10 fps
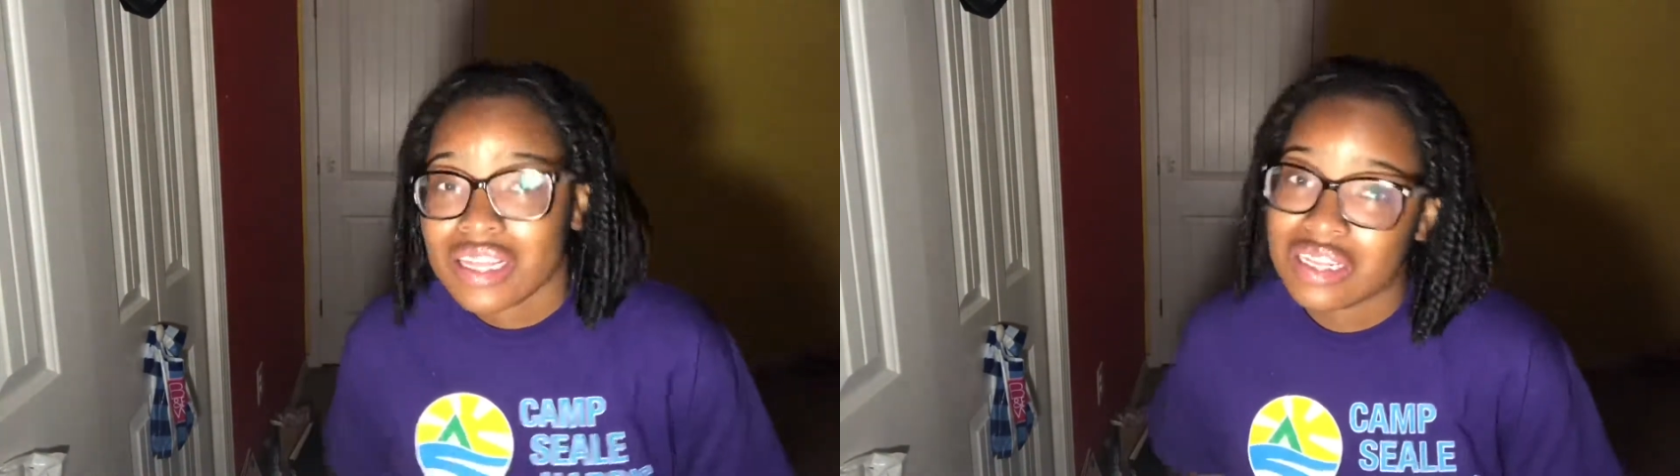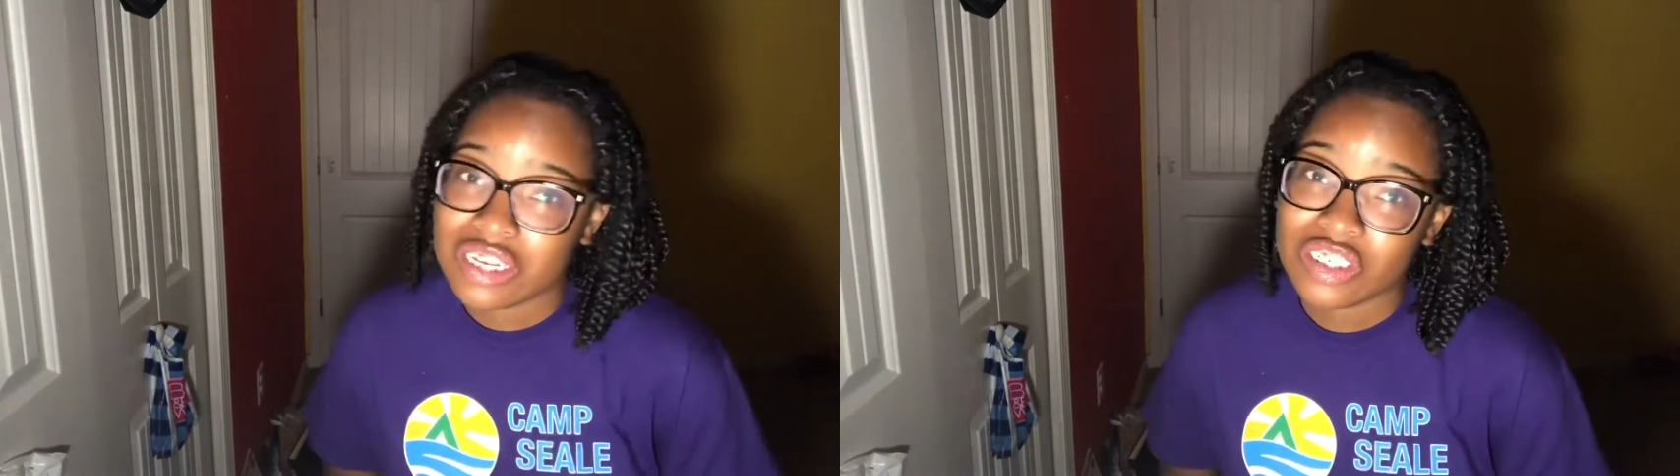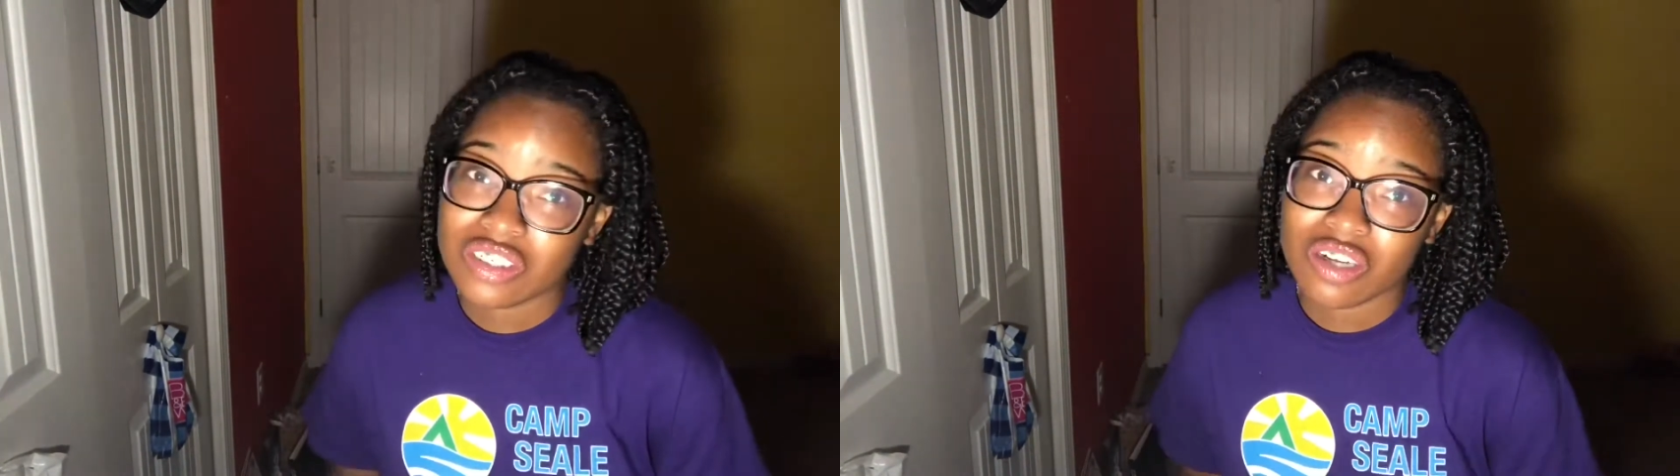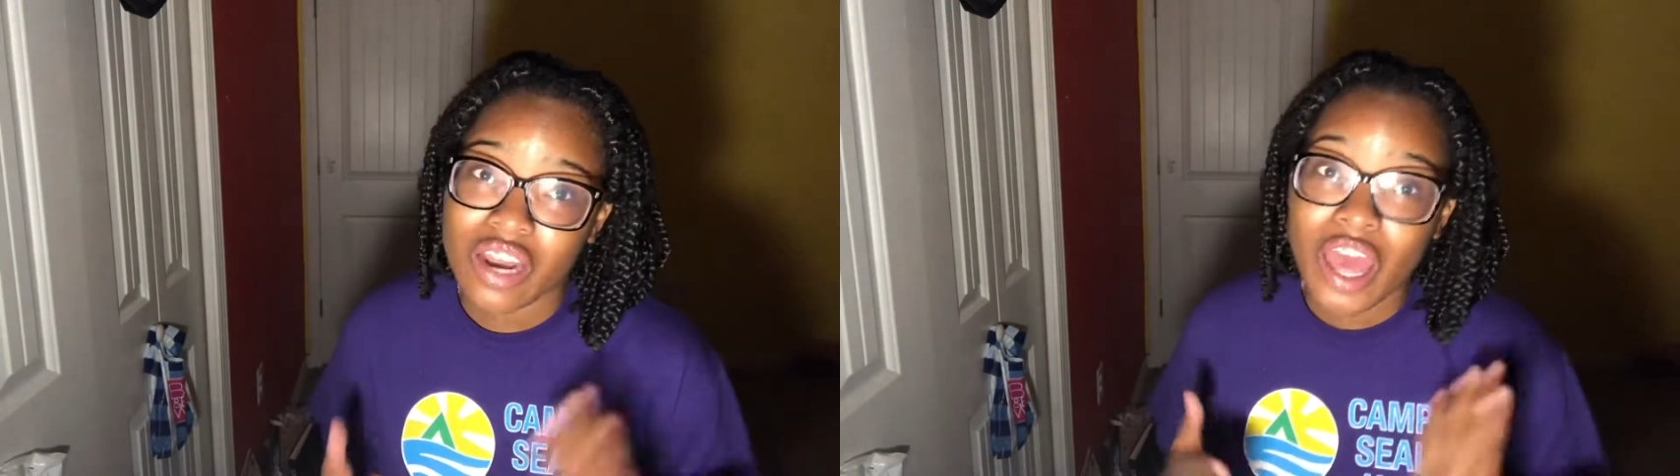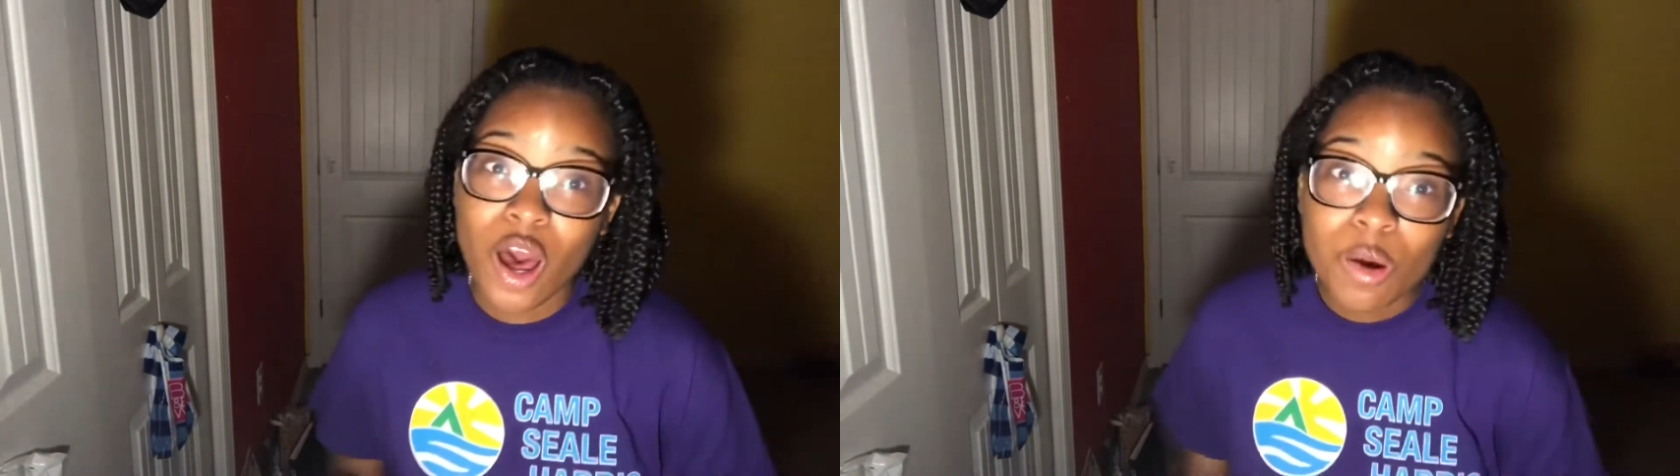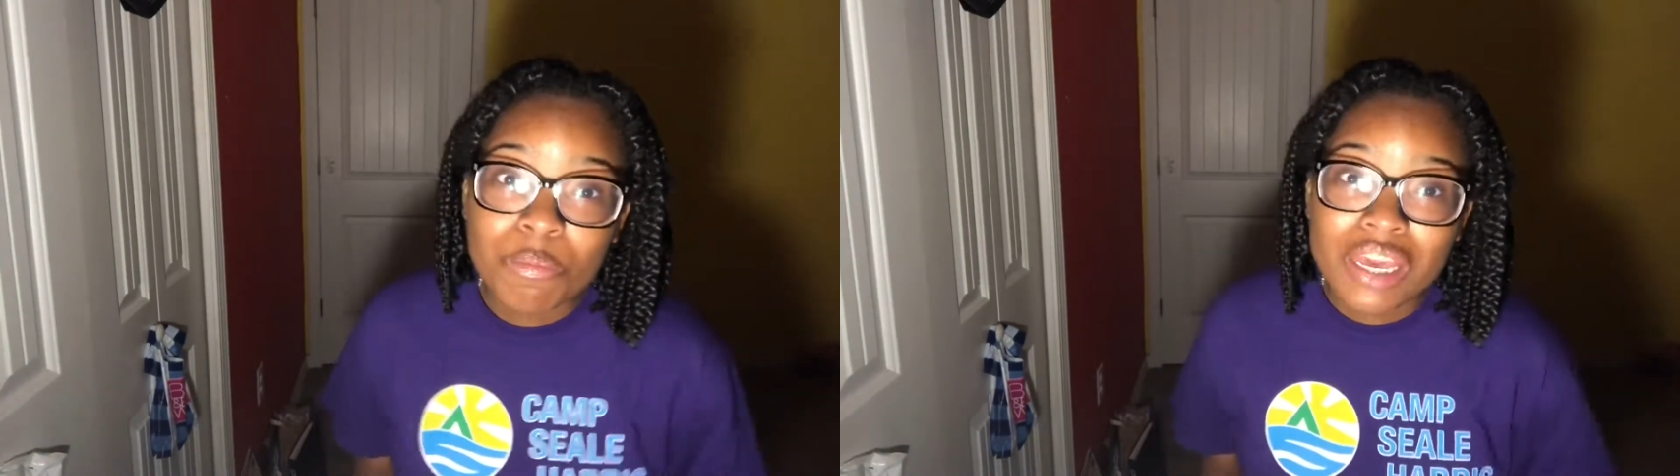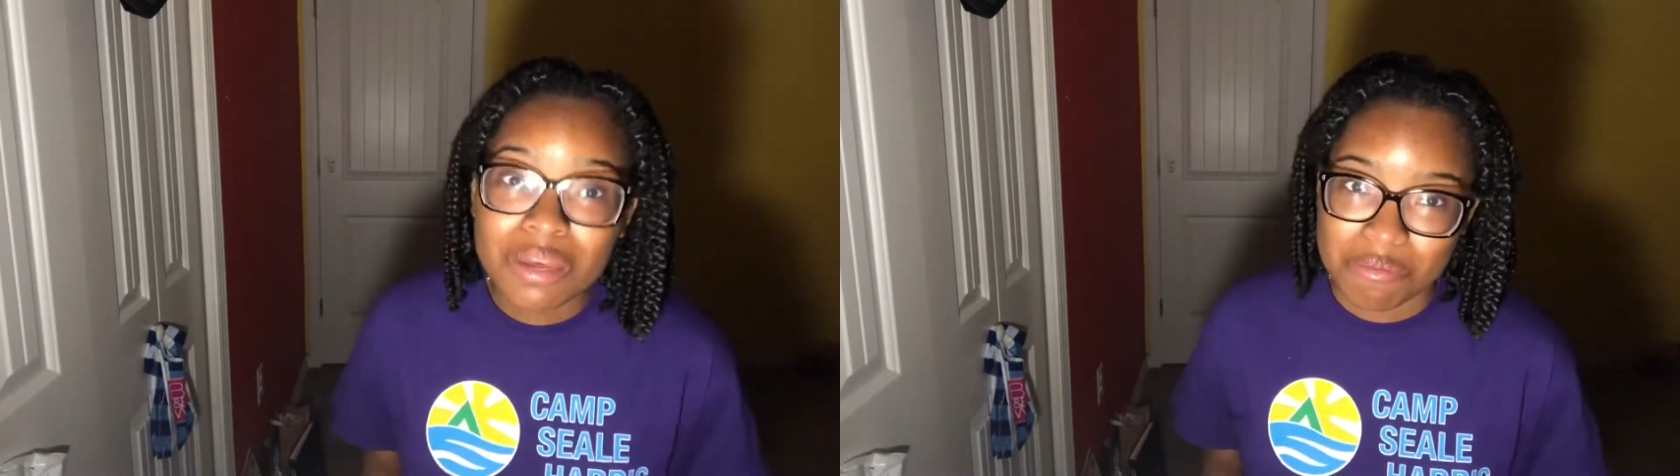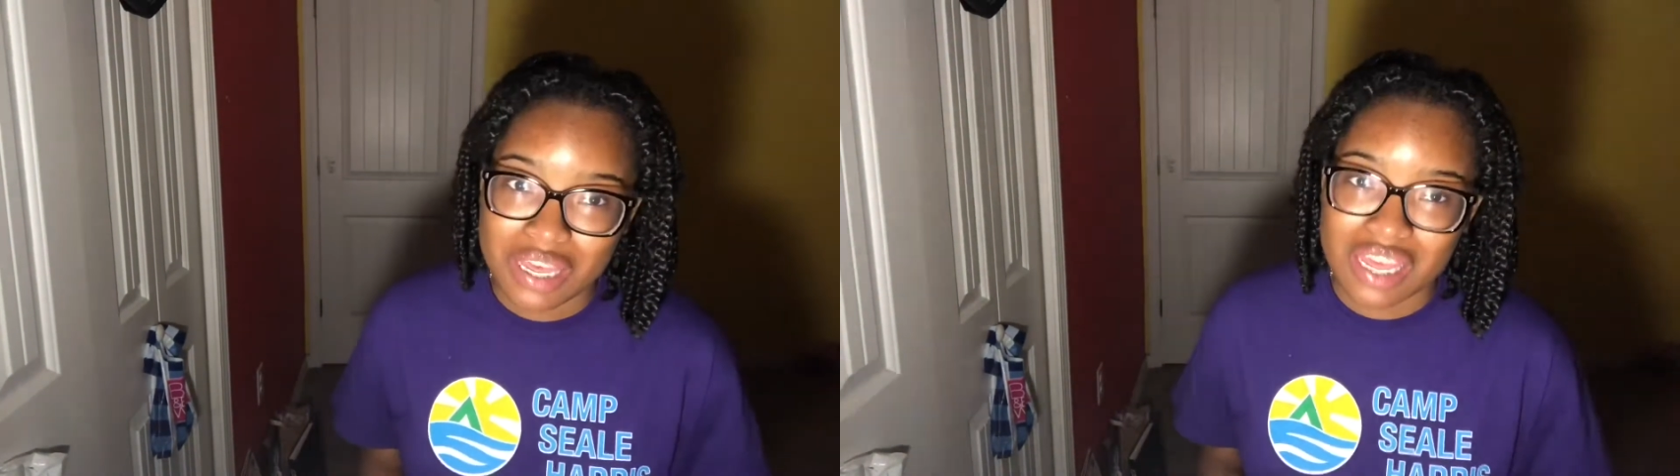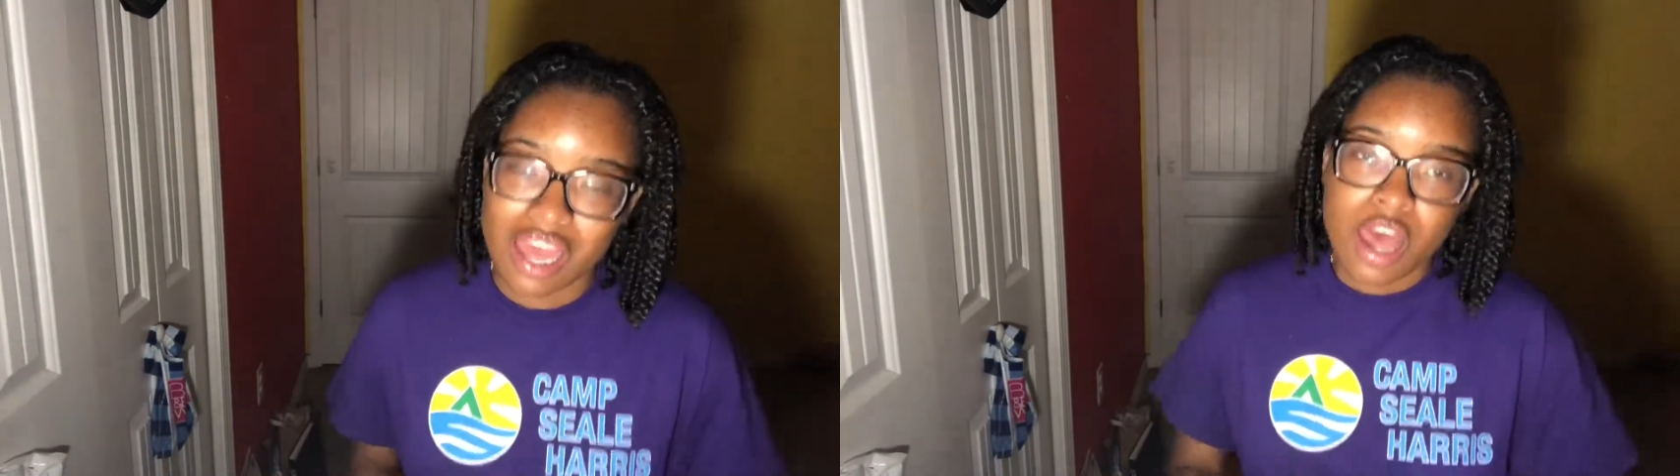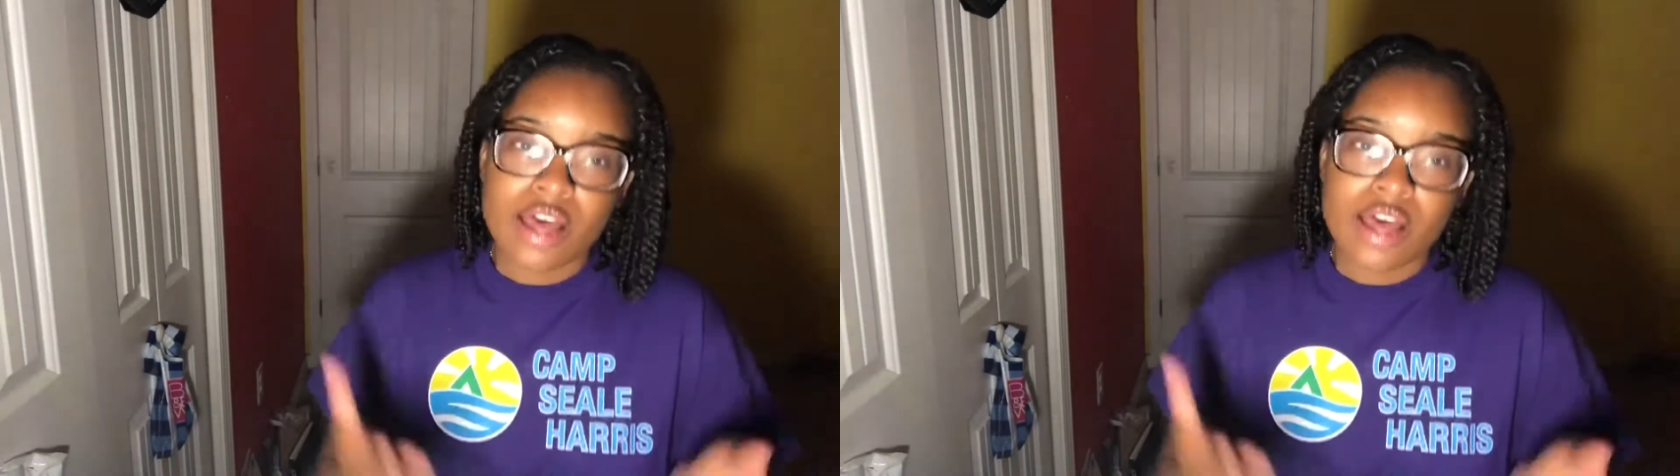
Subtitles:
the less she started helping me.